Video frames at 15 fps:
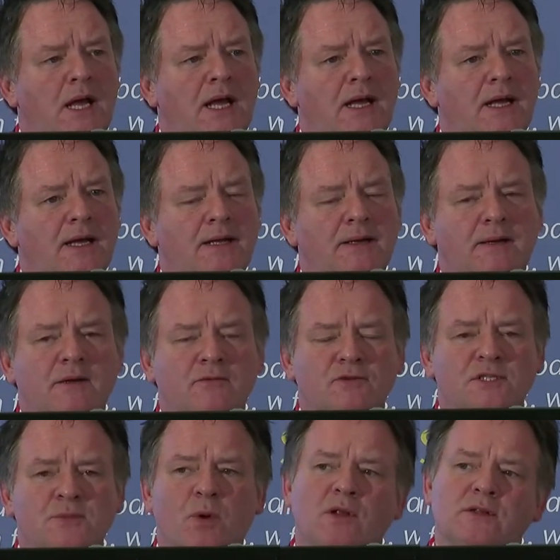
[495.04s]
uh,
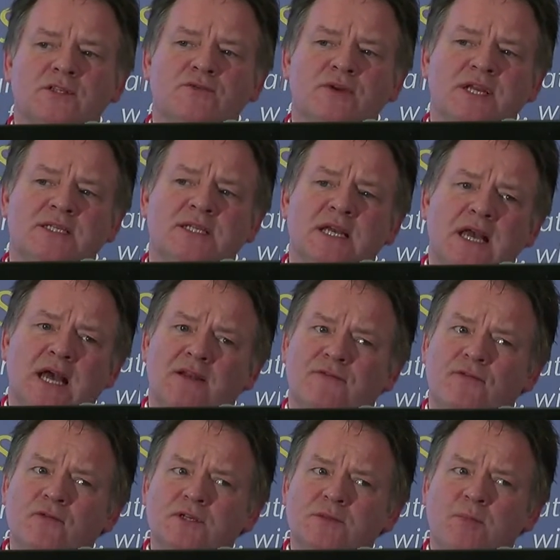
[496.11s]
response rates and
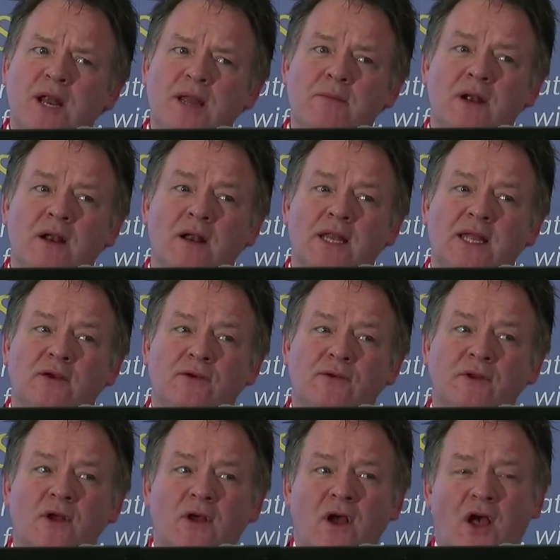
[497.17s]
focus primarily
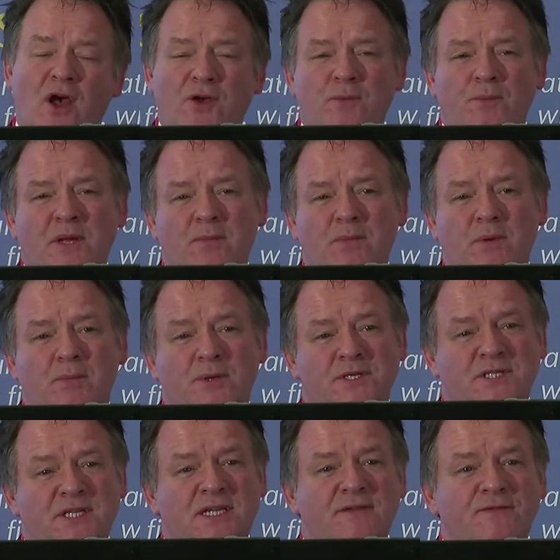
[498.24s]
on how people
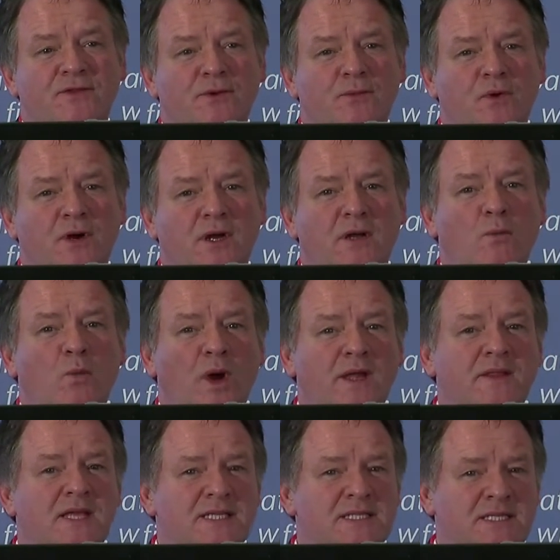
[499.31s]
perceived their work and why
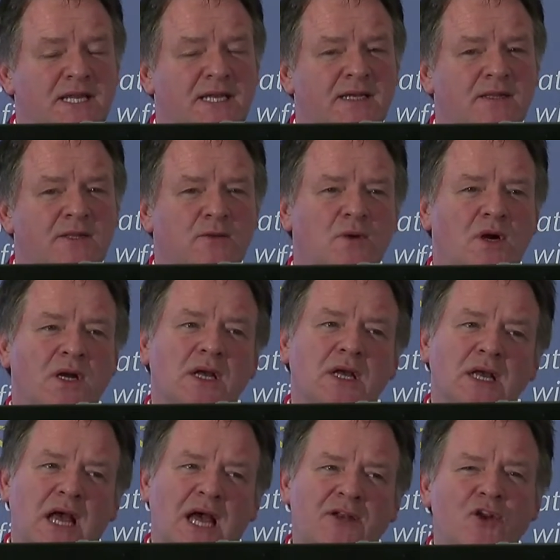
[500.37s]
they stayed at their work
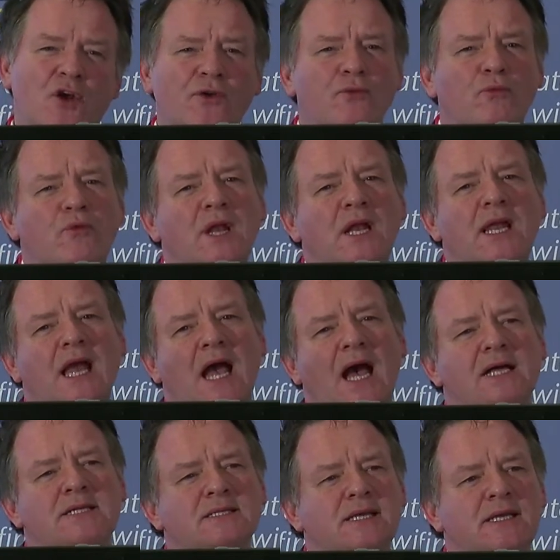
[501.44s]
and not really
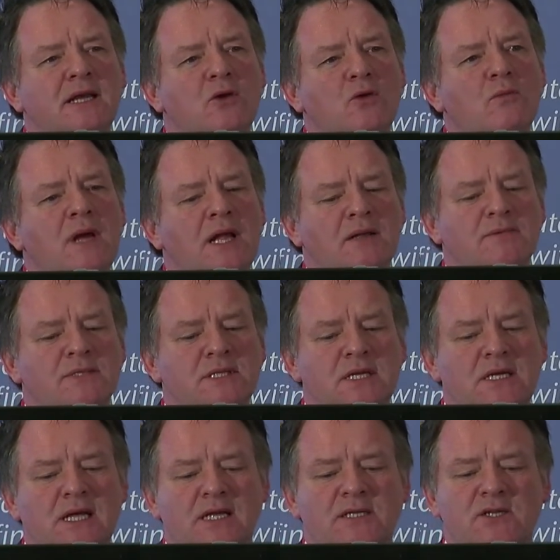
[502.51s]
asking home helps
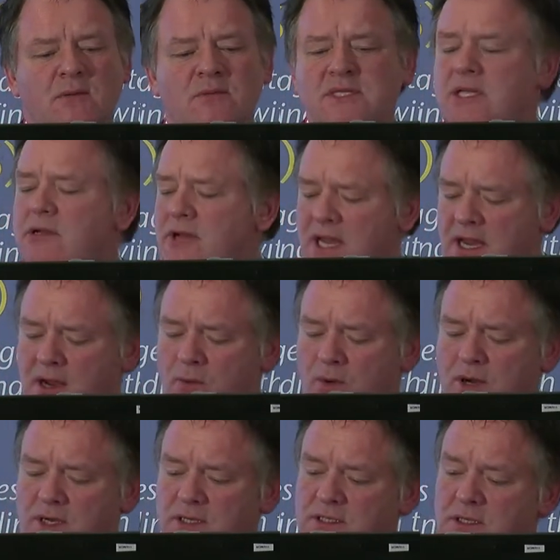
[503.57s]
and domiciliary care
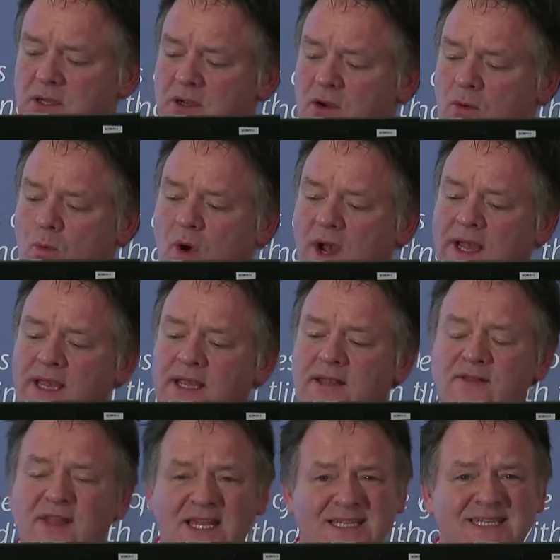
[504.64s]
workers why
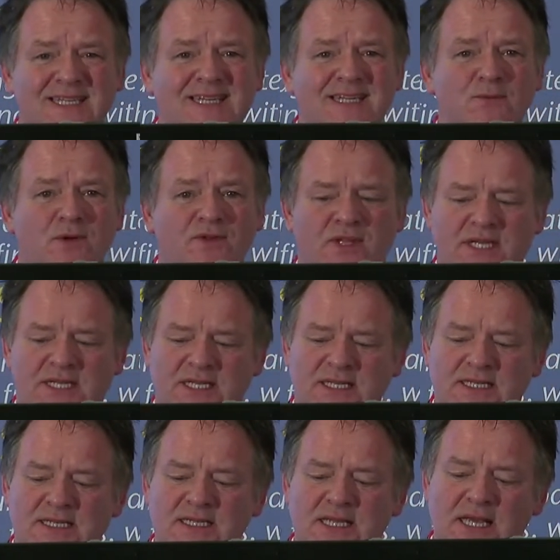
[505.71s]
they did what they
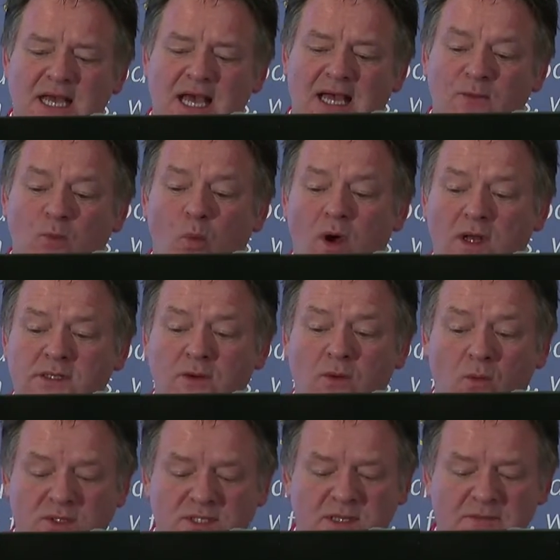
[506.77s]
did and
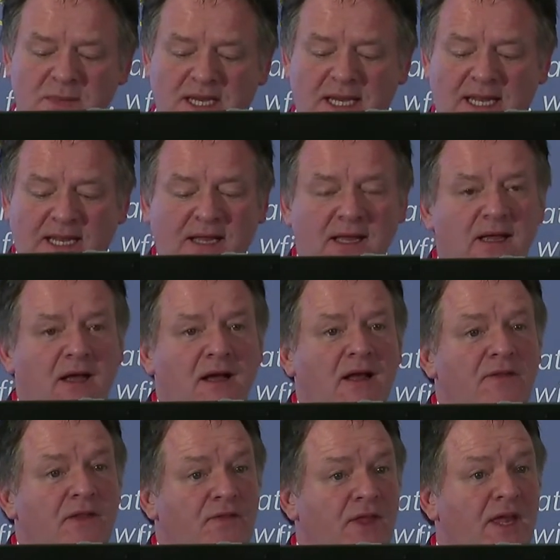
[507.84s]
what was the meaning
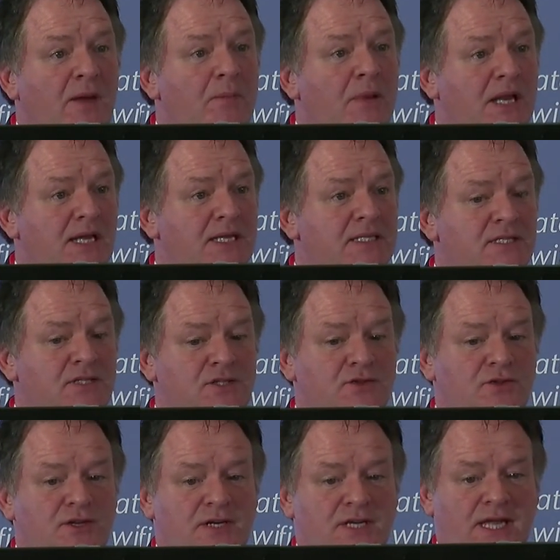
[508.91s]
that they placed to
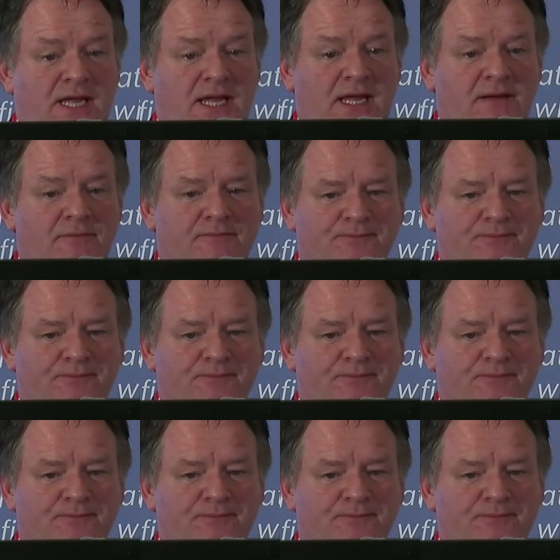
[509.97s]
their day.